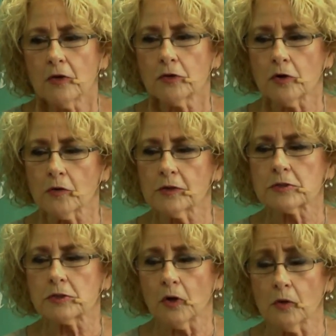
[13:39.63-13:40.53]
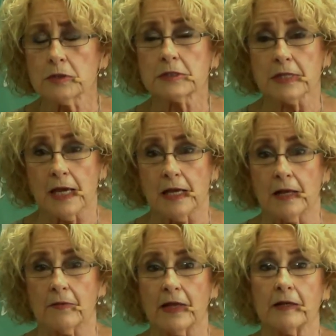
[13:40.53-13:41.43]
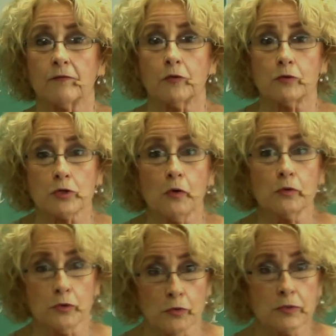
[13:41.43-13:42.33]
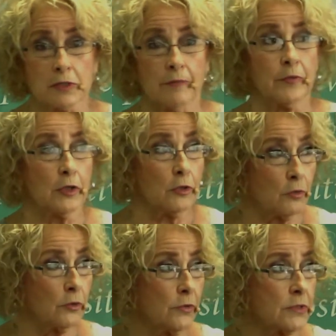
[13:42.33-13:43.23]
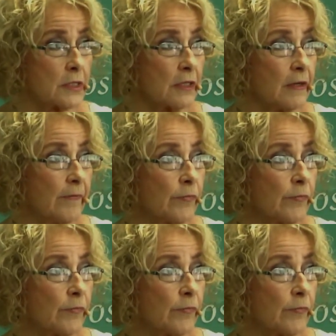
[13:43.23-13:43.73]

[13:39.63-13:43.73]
You know, there's an old saying that if you don't use something, you lose it.